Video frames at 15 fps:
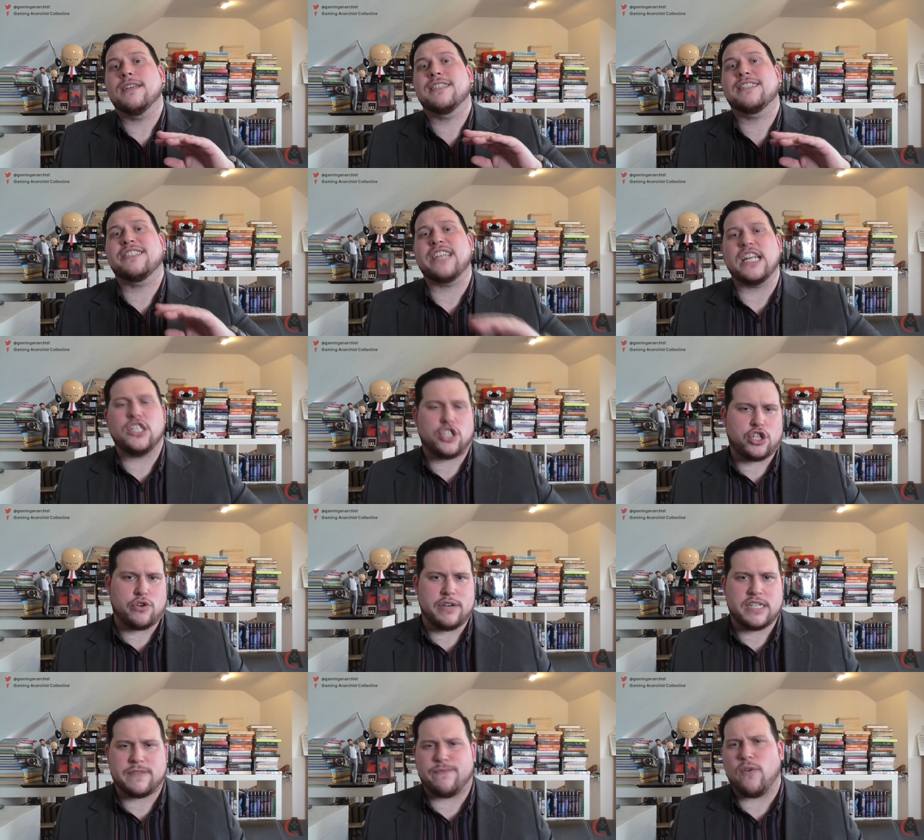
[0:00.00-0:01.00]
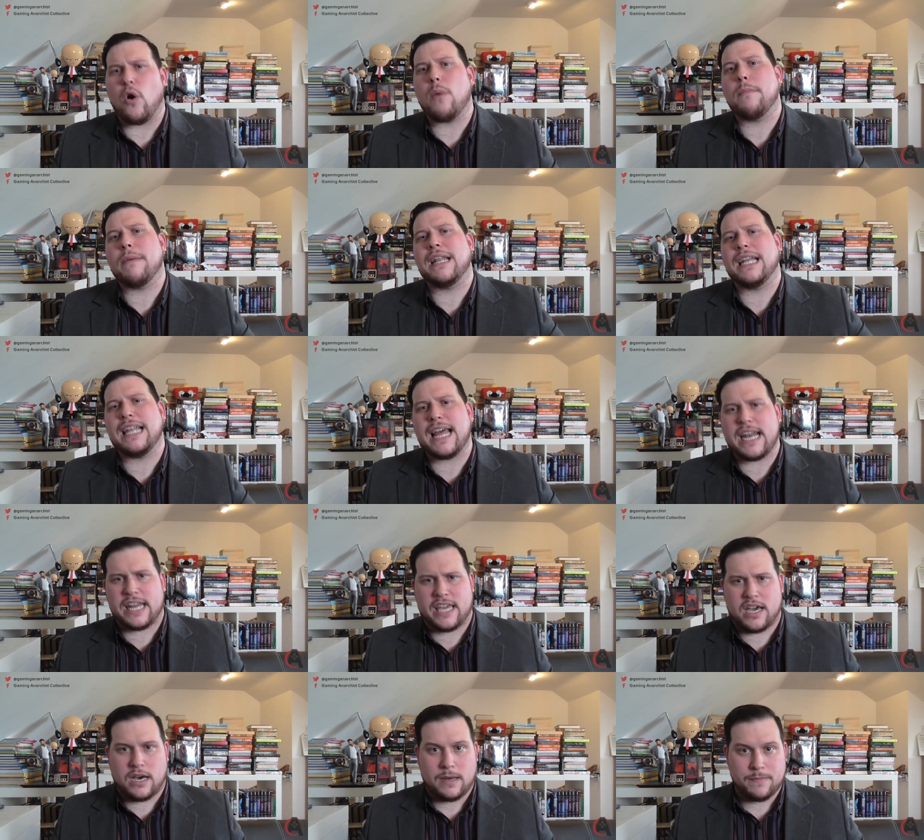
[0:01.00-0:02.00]
centuries, for
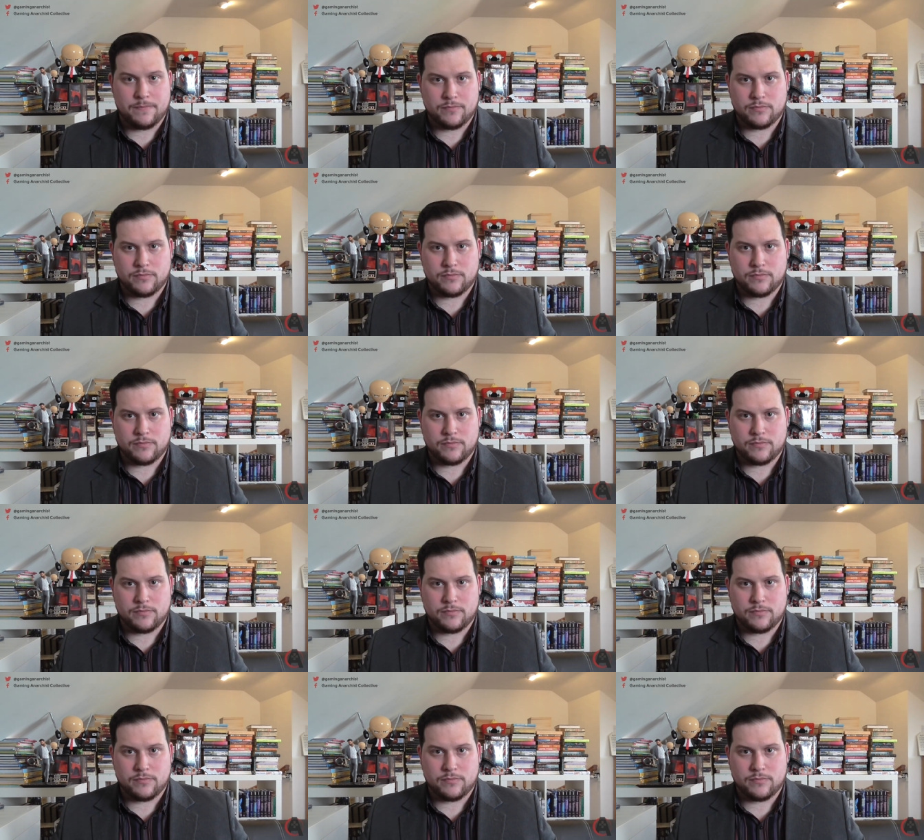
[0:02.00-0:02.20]
millennia.